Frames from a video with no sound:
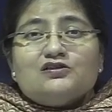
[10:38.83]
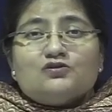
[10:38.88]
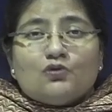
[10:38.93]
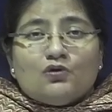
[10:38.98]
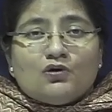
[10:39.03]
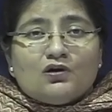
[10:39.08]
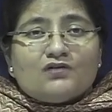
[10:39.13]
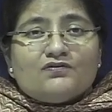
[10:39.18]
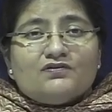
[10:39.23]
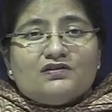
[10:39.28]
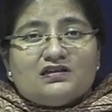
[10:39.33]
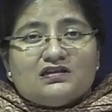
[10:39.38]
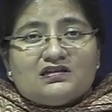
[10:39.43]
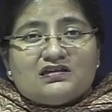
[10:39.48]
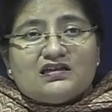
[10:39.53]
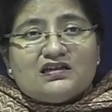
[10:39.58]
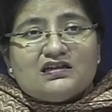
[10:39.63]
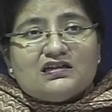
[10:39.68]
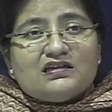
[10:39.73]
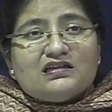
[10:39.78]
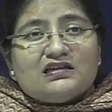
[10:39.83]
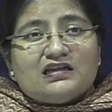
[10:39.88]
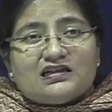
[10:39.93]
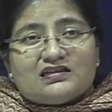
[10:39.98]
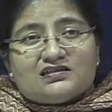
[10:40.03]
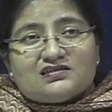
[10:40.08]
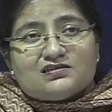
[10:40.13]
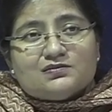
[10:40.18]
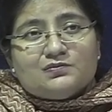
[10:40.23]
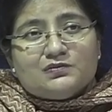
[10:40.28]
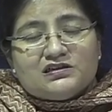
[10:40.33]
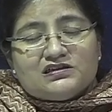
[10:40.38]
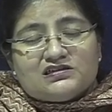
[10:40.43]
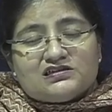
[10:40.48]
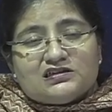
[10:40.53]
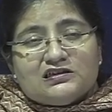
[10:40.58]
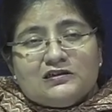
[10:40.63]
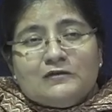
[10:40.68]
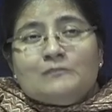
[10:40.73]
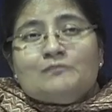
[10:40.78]
or with the theory that is
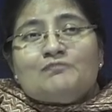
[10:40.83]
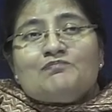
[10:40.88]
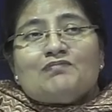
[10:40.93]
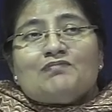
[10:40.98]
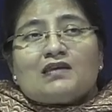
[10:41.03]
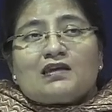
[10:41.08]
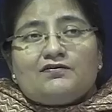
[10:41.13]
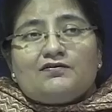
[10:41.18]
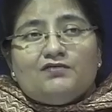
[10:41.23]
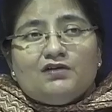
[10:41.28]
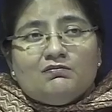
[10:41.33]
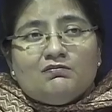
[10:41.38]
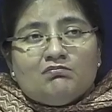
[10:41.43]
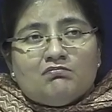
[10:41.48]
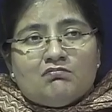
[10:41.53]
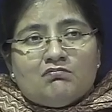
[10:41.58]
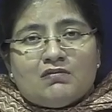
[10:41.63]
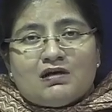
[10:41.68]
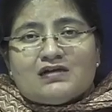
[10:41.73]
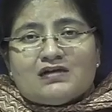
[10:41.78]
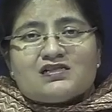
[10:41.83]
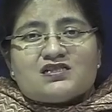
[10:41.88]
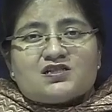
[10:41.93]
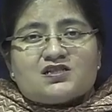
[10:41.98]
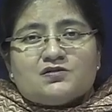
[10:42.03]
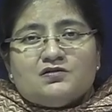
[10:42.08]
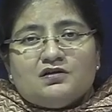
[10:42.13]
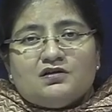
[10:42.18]
emerging, we must